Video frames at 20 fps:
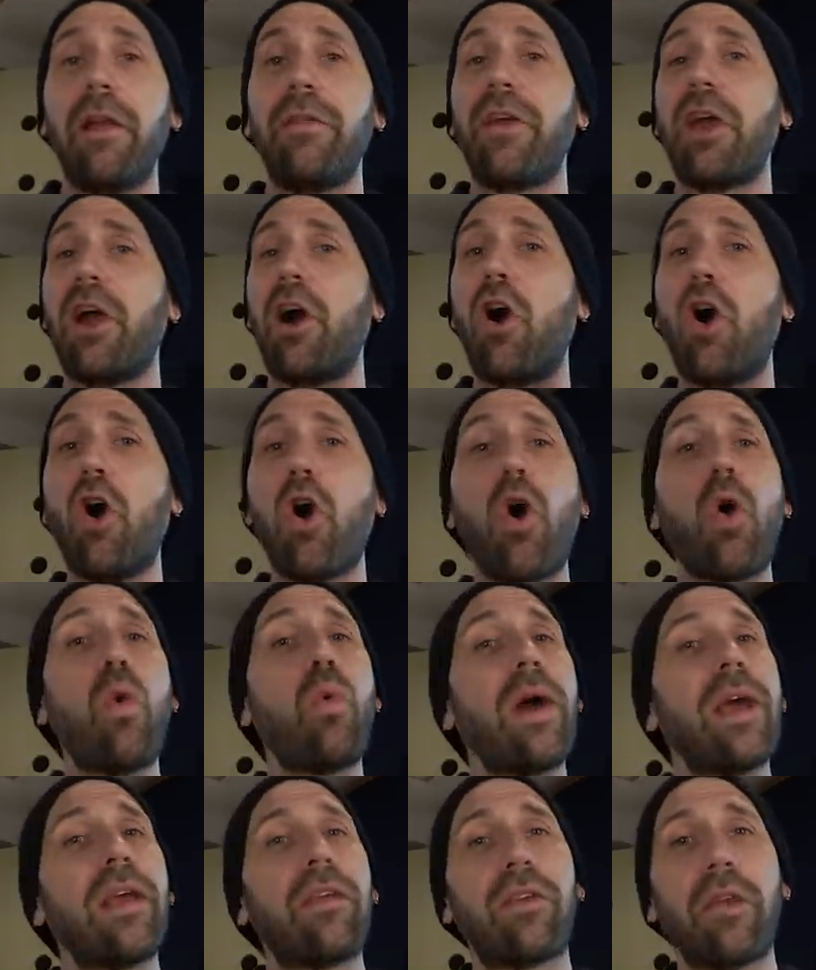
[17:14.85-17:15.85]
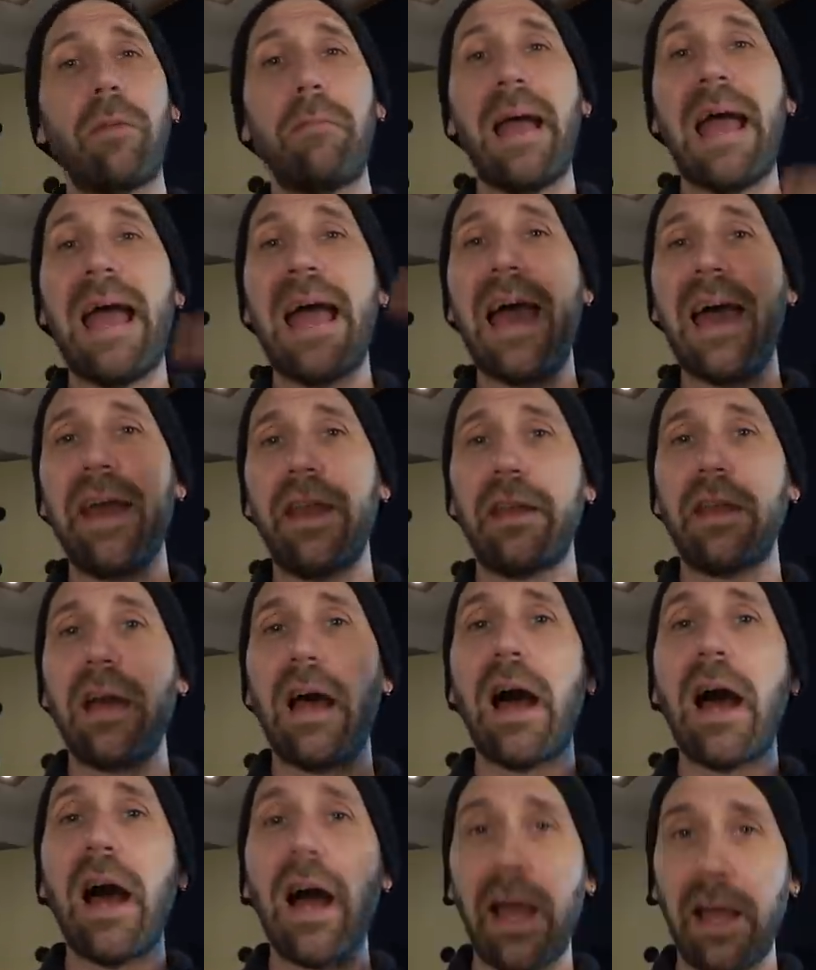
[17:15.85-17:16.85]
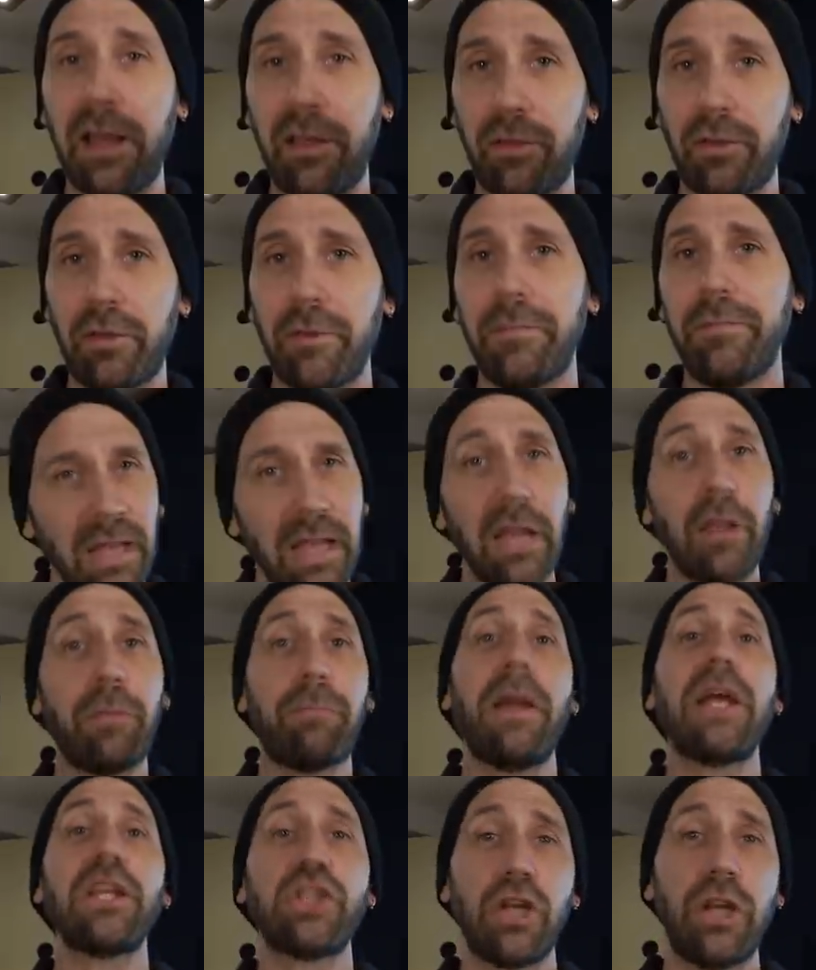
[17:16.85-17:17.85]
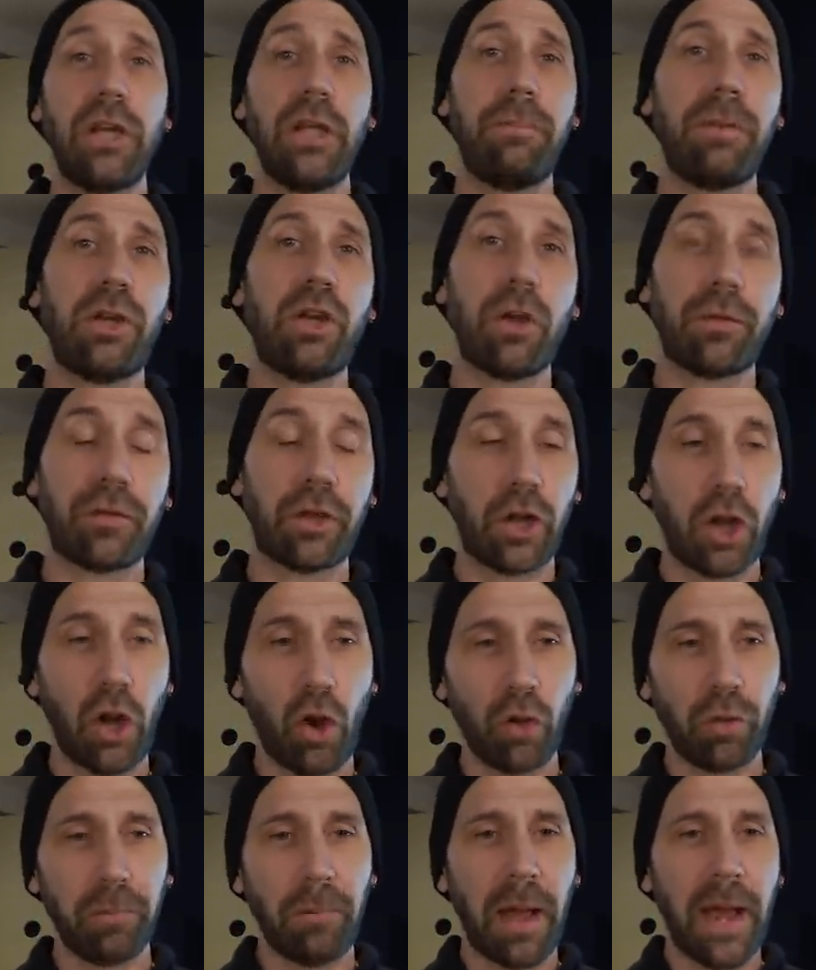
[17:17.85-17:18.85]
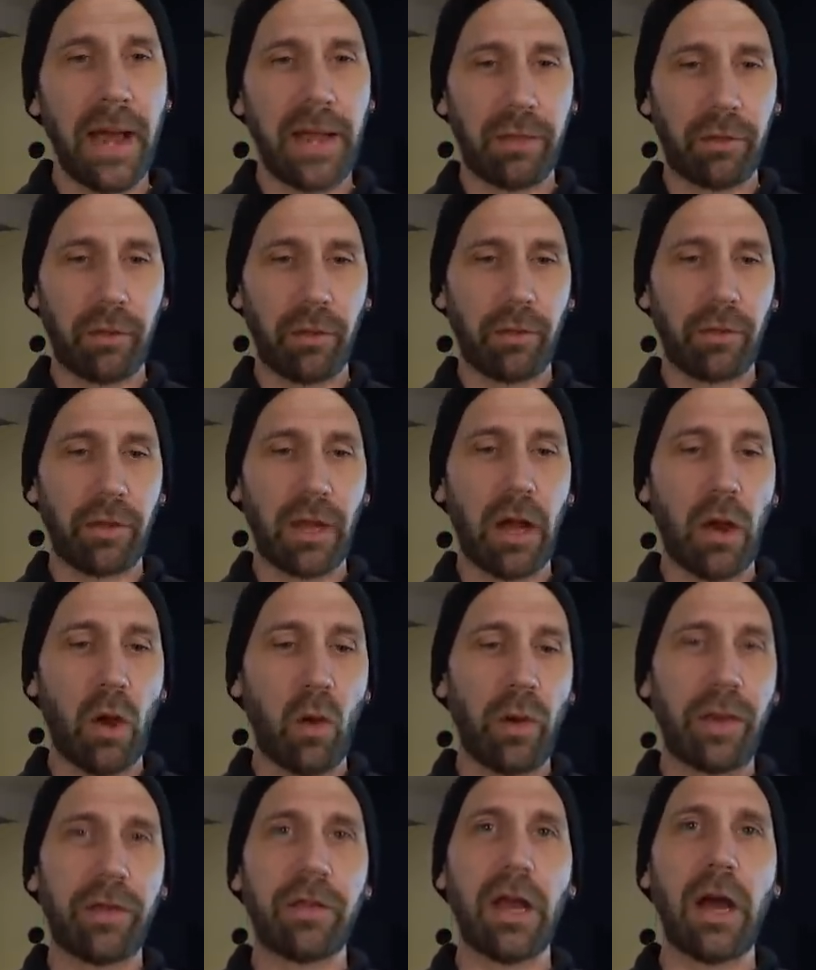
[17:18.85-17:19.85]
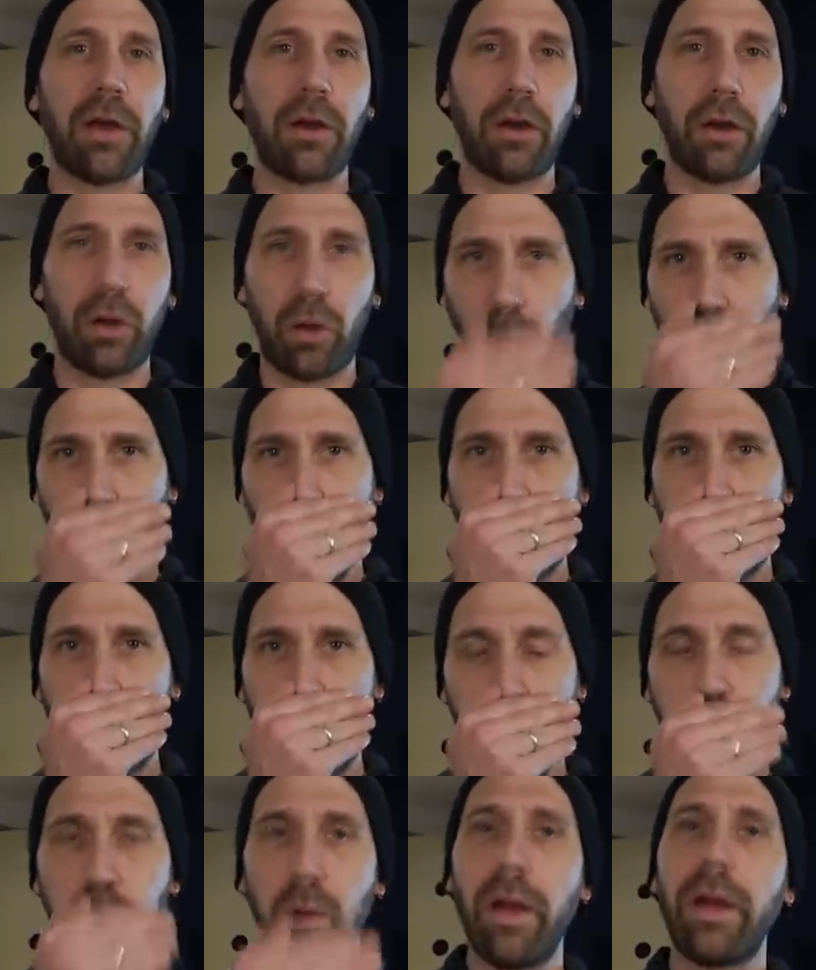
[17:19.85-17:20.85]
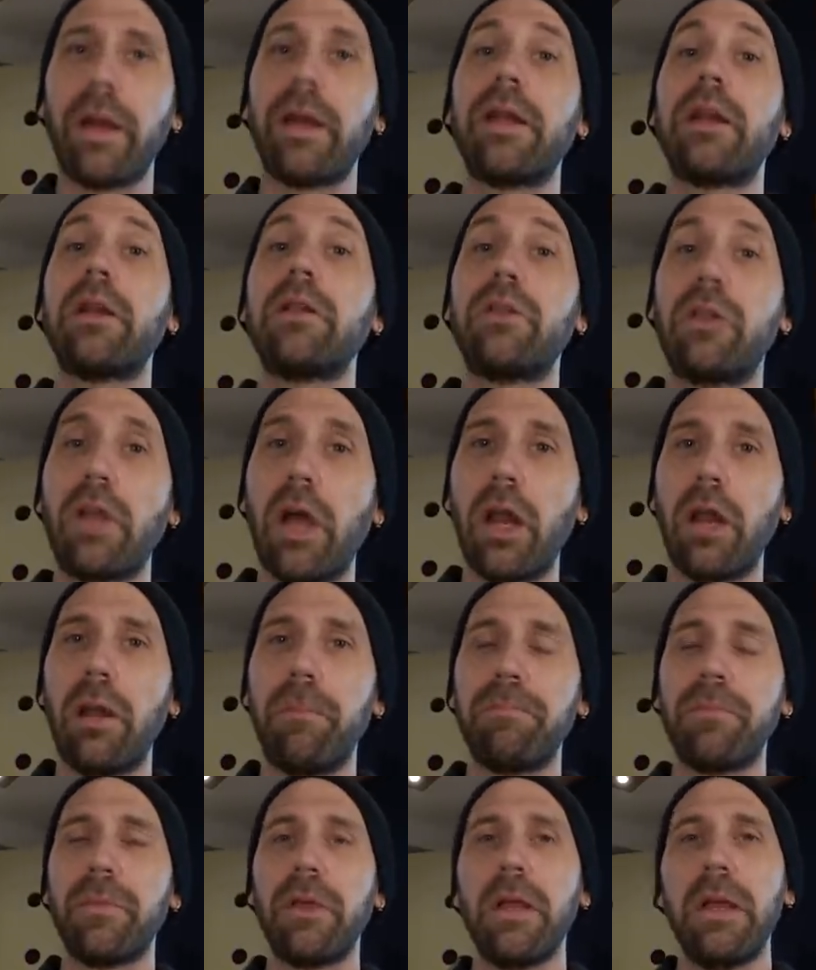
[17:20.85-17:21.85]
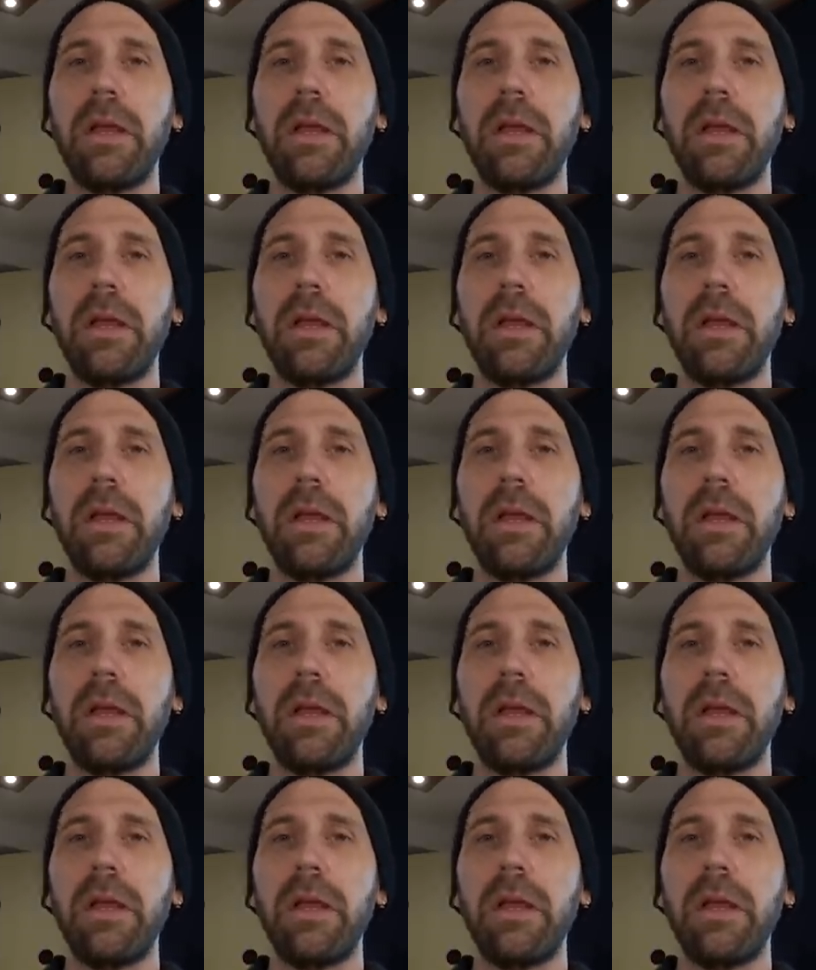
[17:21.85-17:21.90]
there are always some added highs, especially because closed mics always sound a little dull.